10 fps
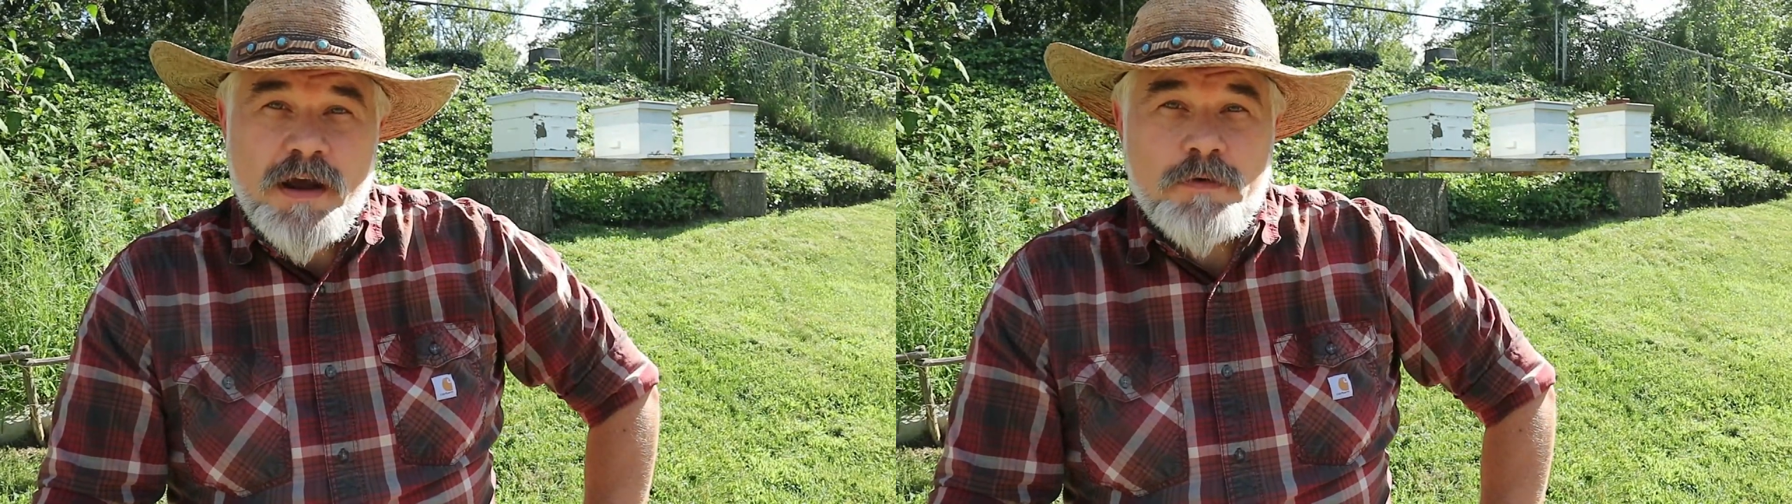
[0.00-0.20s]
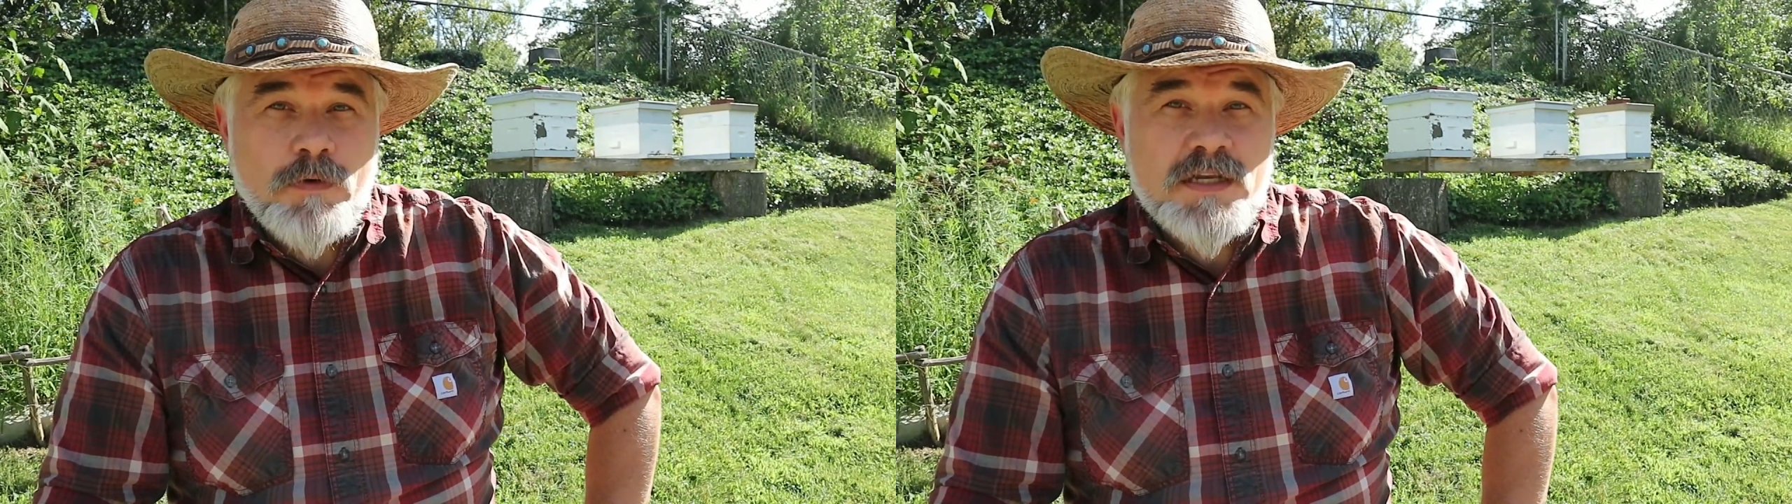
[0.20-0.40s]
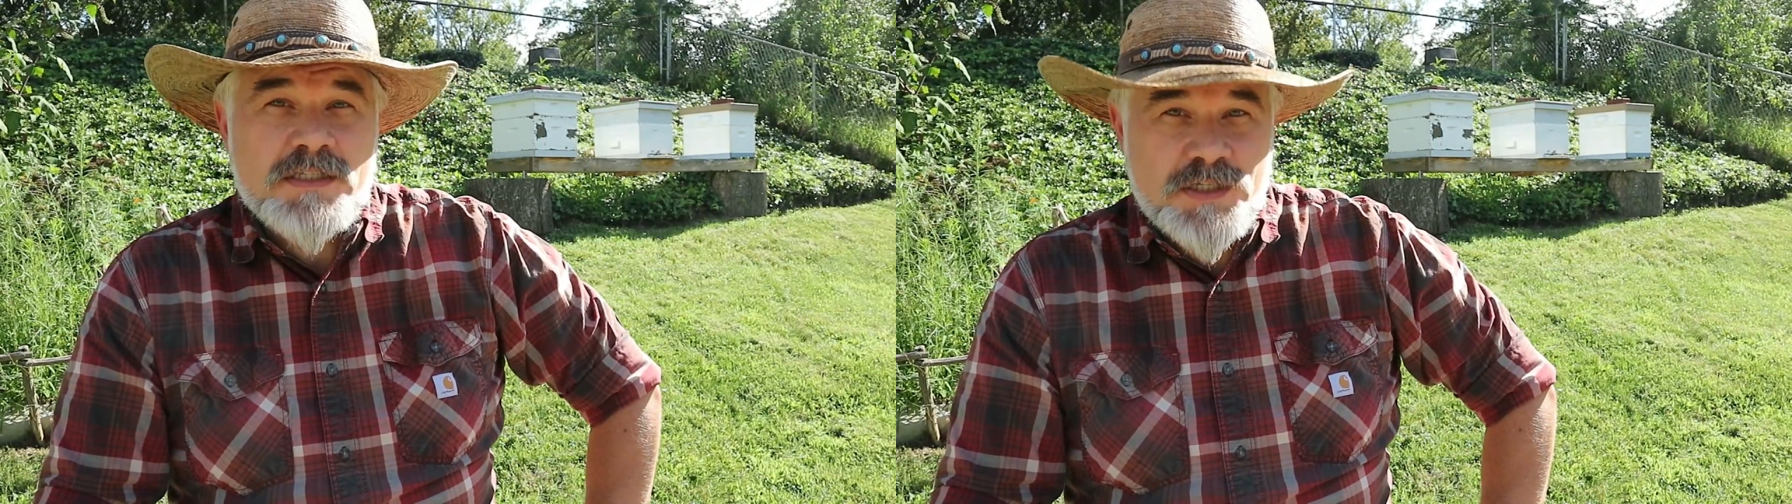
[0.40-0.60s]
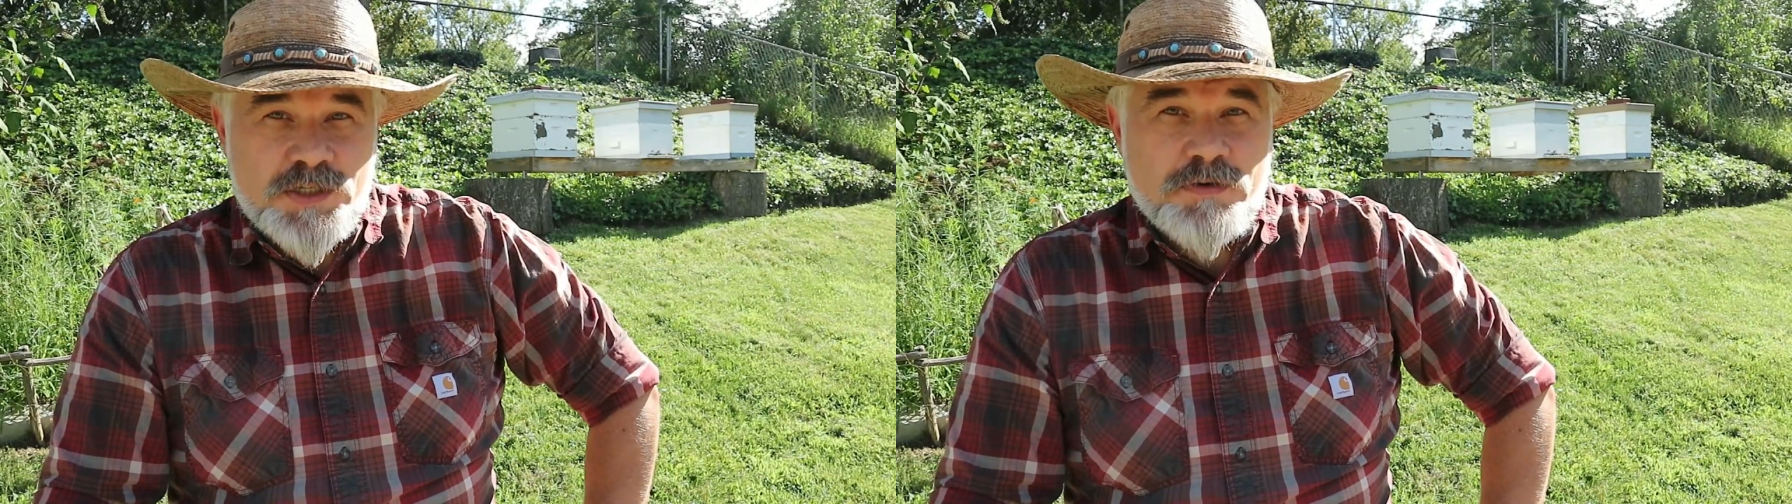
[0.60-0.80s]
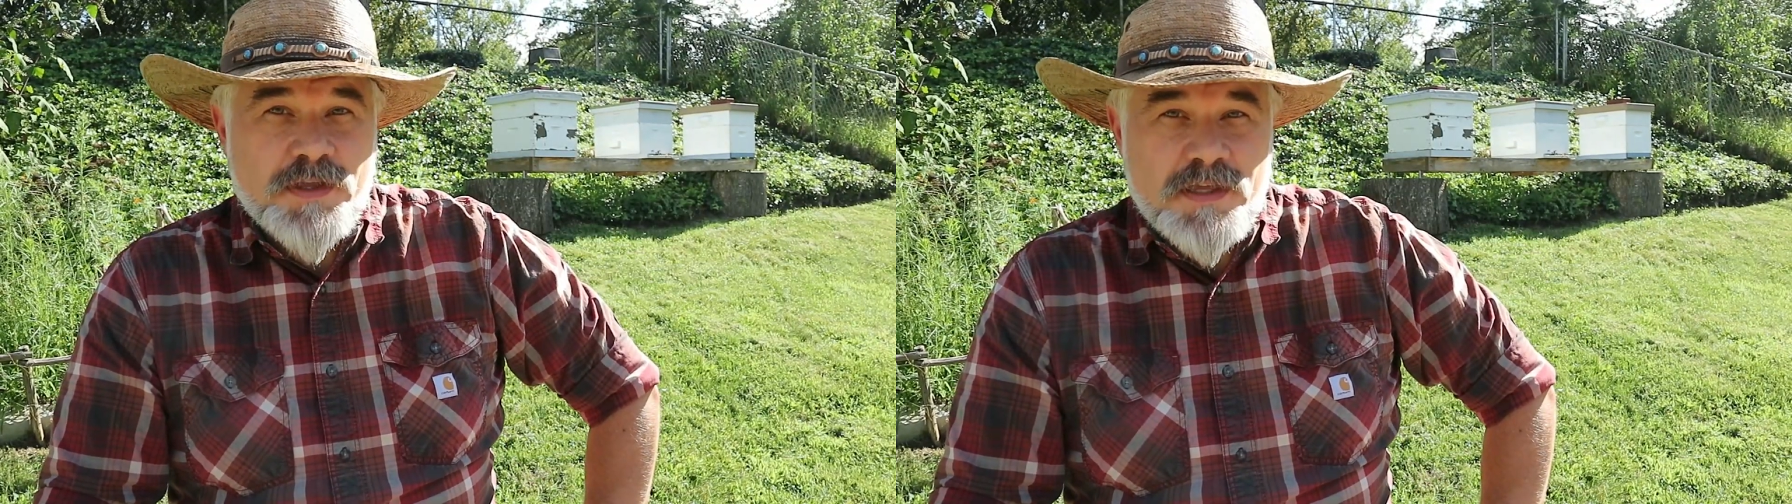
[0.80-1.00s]
out what to
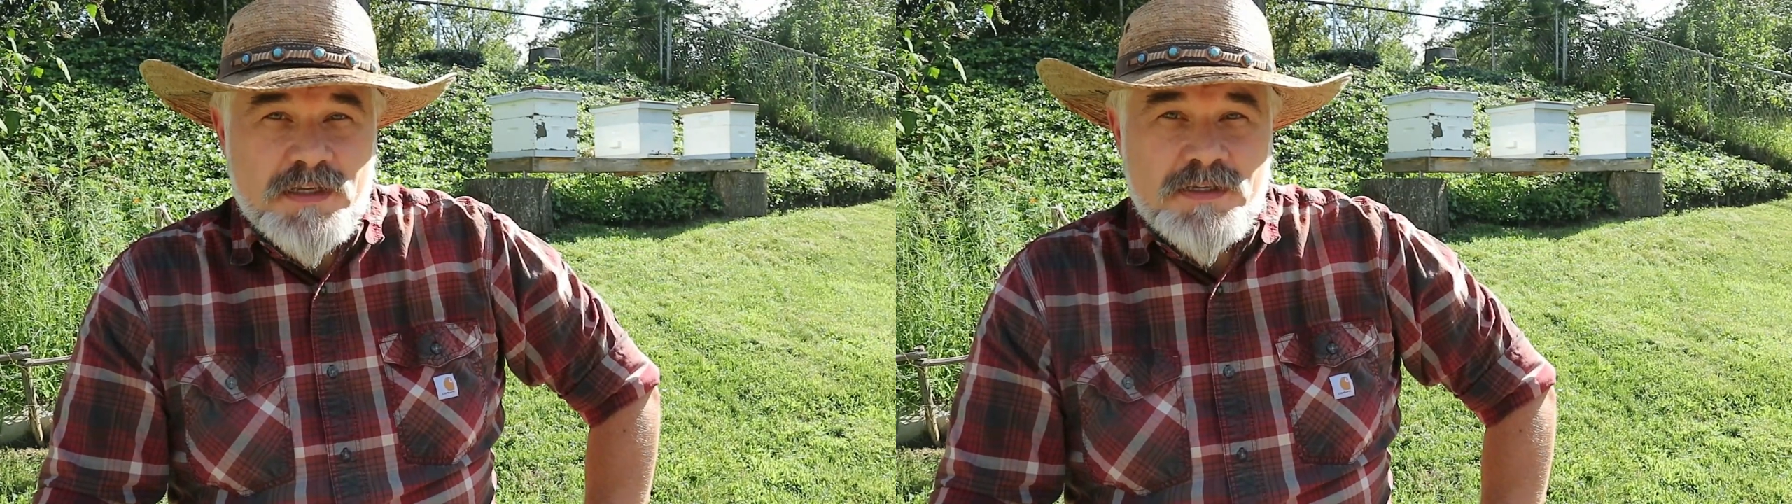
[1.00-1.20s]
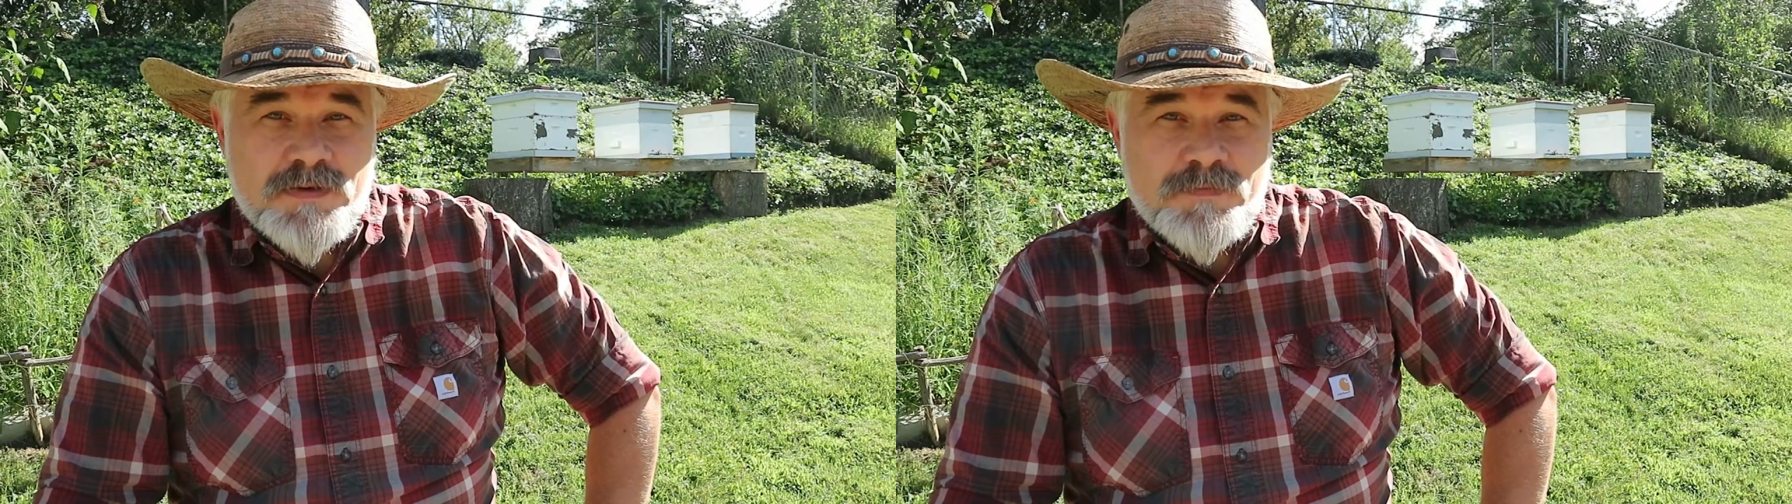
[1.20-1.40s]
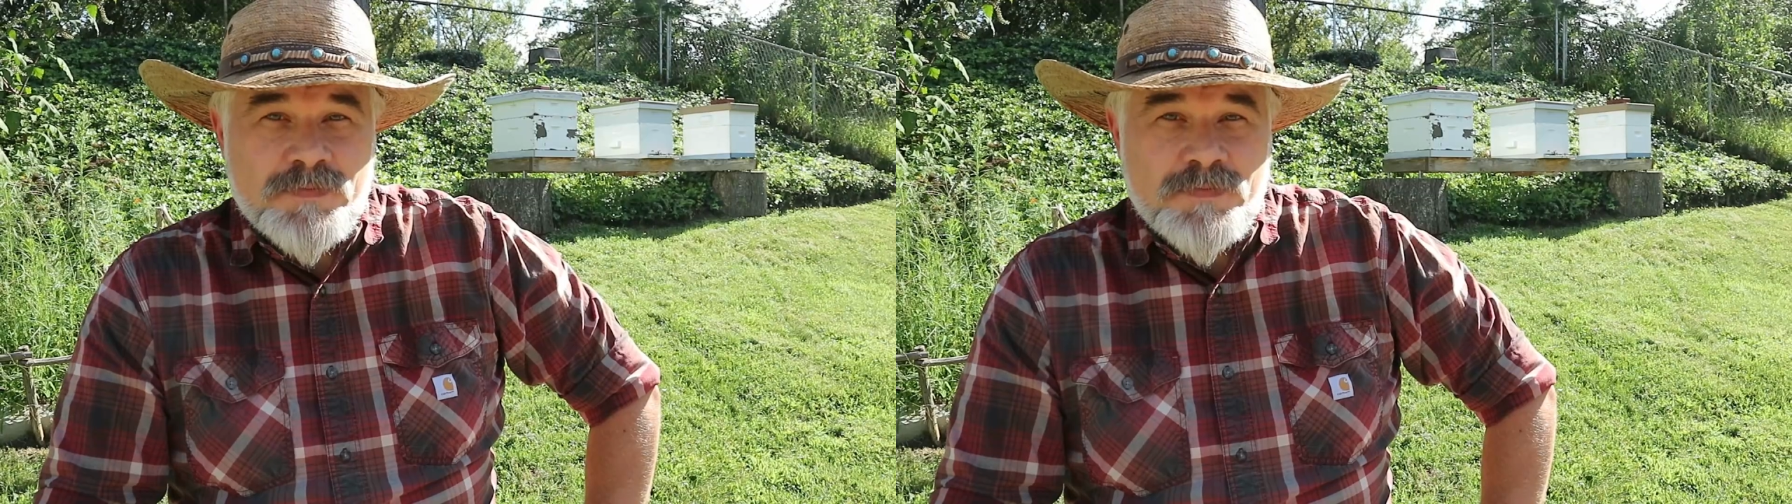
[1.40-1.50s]
do with it.